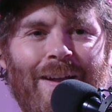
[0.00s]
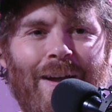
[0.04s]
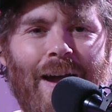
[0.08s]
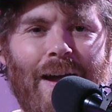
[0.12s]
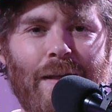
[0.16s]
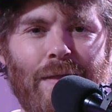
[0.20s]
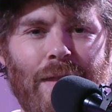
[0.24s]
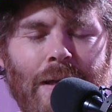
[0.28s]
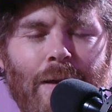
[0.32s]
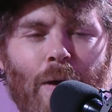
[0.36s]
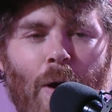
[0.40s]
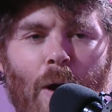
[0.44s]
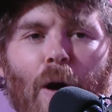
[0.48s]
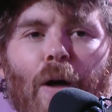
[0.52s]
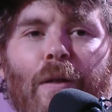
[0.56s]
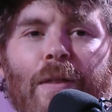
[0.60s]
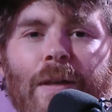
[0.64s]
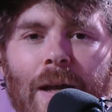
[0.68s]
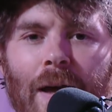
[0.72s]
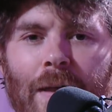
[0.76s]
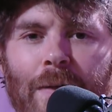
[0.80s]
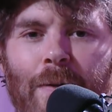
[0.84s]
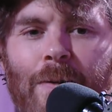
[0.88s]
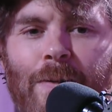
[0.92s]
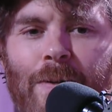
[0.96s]
I think all
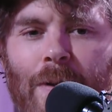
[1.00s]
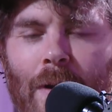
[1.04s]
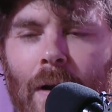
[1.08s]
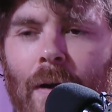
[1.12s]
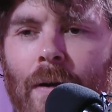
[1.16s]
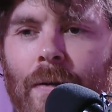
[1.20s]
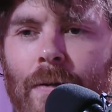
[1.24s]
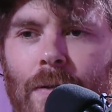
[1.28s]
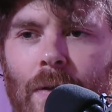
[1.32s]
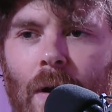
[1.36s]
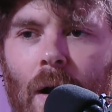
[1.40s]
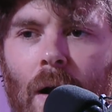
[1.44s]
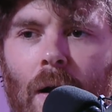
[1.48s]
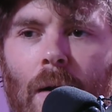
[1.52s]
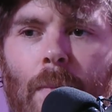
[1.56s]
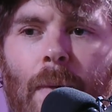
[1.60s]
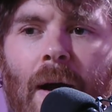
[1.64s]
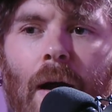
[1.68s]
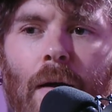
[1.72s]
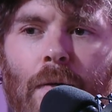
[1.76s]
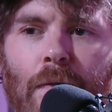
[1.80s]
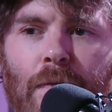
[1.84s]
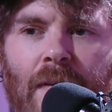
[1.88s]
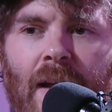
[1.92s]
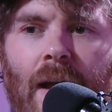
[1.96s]
the other songs are
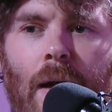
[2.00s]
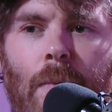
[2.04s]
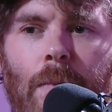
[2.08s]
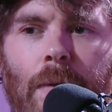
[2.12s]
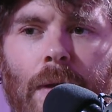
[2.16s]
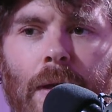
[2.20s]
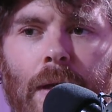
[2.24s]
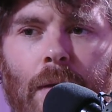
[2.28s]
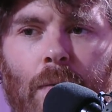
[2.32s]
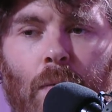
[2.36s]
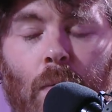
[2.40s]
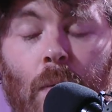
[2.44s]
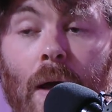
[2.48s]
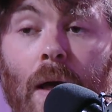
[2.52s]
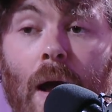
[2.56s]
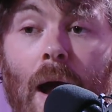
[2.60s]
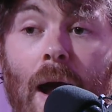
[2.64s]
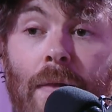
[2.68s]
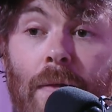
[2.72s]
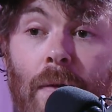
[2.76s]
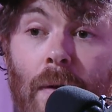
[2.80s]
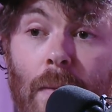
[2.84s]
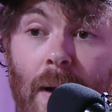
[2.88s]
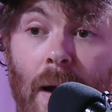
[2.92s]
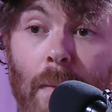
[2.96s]
about family,
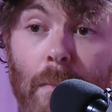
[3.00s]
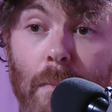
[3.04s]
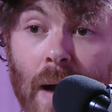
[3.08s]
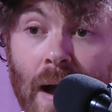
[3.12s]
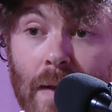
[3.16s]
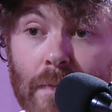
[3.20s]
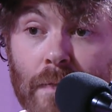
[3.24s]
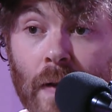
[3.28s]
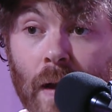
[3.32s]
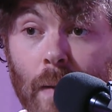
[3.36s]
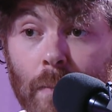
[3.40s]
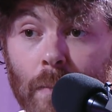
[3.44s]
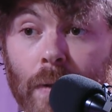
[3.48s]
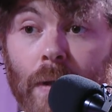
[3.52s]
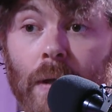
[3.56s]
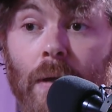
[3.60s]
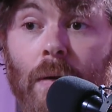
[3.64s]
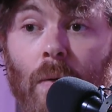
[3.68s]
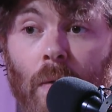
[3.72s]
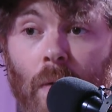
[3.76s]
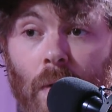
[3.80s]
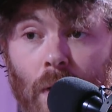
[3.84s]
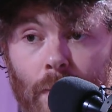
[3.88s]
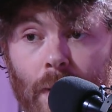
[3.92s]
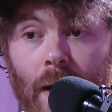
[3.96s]
either about my family
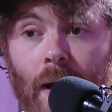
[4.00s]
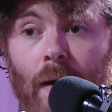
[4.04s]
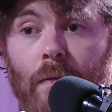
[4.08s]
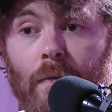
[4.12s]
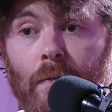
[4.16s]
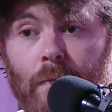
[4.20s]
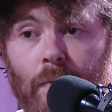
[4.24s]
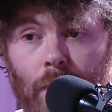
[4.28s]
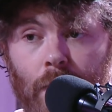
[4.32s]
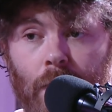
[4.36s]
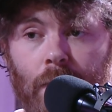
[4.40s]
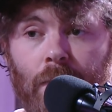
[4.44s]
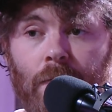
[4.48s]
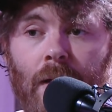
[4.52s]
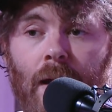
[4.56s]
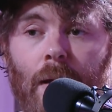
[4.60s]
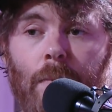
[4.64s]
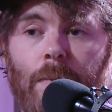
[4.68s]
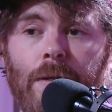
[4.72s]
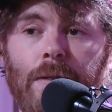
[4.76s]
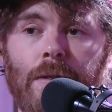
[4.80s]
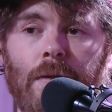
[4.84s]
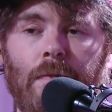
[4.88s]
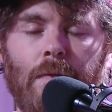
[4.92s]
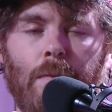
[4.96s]
or about the
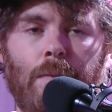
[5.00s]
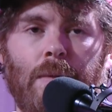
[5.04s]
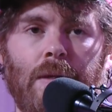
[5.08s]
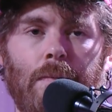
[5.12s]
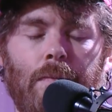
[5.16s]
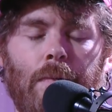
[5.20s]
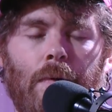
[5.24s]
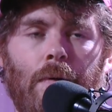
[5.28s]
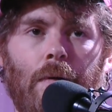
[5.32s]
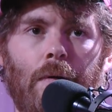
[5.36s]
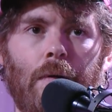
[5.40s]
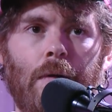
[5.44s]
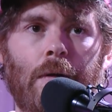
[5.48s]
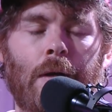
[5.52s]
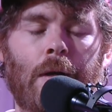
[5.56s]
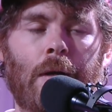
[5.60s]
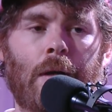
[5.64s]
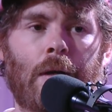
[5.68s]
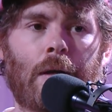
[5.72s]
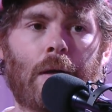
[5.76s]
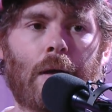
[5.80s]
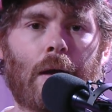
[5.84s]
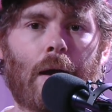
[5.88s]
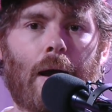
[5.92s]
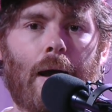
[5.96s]
families of the people
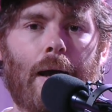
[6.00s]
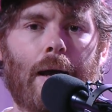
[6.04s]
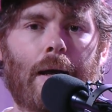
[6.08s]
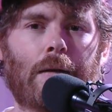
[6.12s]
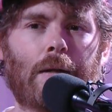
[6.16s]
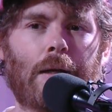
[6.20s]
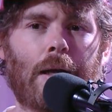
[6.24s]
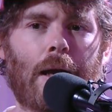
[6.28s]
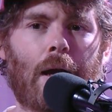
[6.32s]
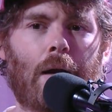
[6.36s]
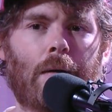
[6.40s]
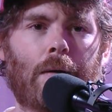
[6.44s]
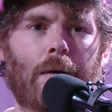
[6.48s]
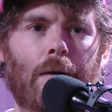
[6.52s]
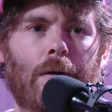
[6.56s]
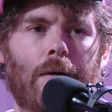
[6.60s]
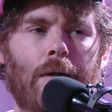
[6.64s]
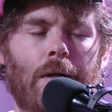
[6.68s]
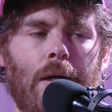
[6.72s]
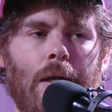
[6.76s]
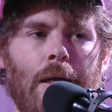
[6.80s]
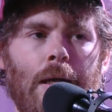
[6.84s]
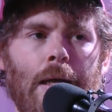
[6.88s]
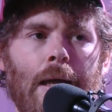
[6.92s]
I encountered.